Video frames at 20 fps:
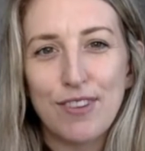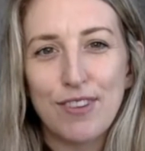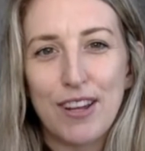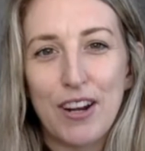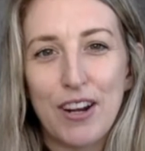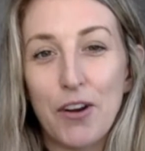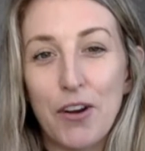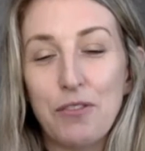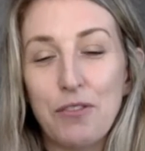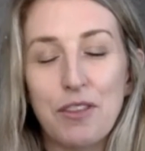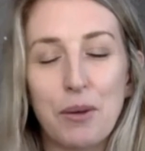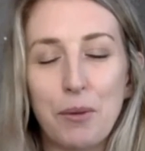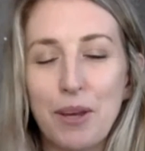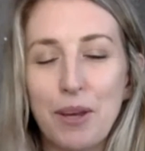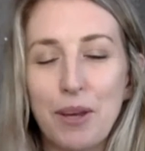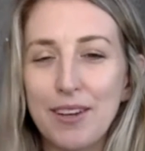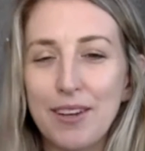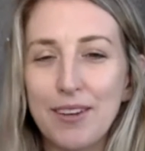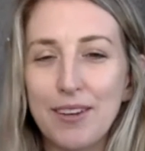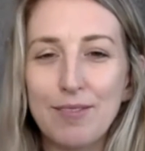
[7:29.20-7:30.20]
I don't think we
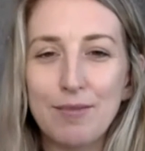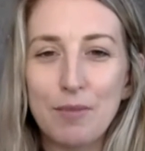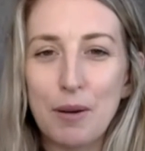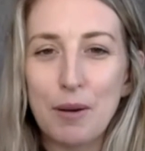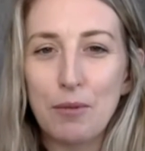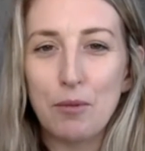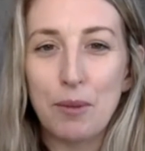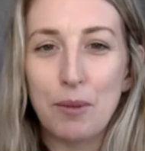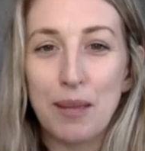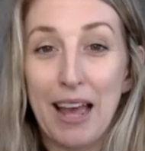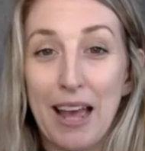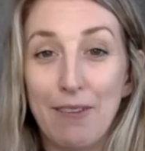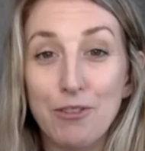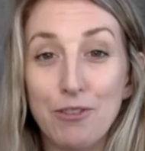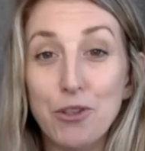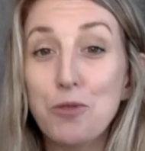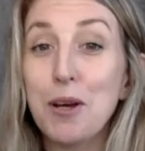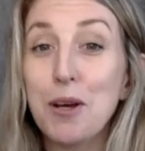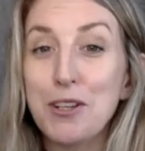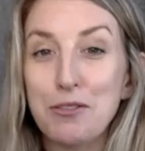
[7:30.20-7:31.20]
can probably have
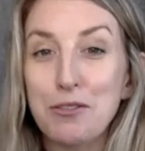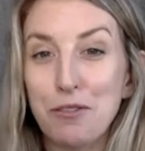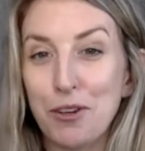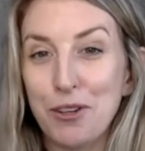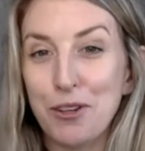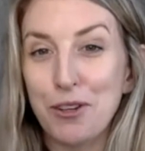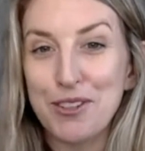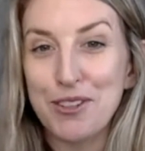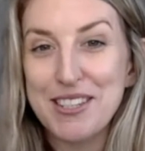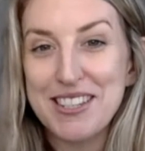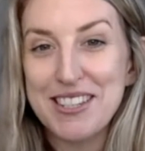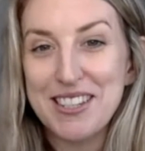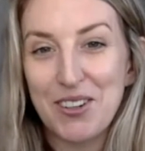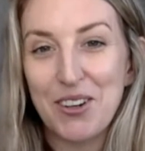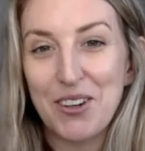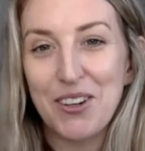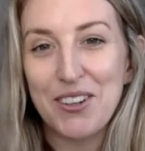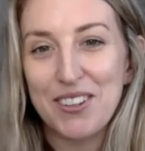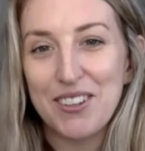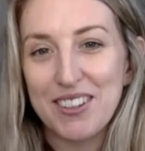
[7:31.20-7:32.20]
too much focus, you know.